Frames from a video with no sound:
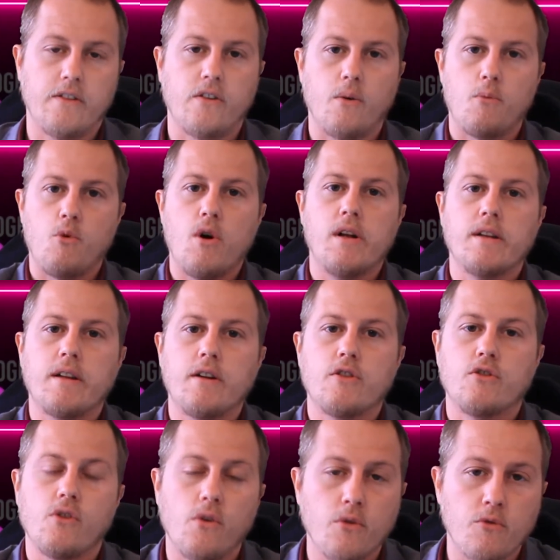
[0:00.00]
So while they're
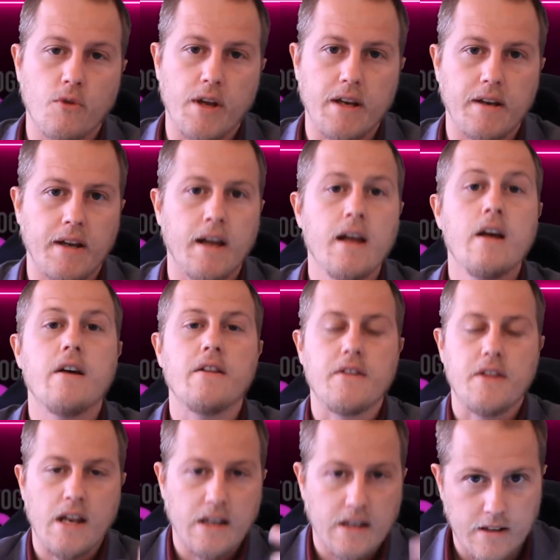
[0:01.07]
done reading,
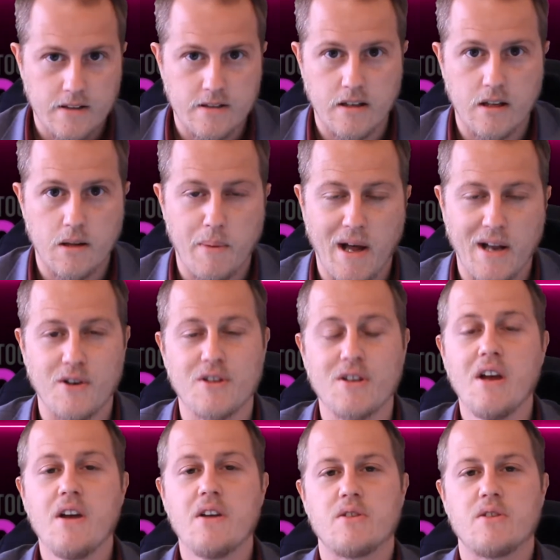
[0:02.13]
then they'll see the banners.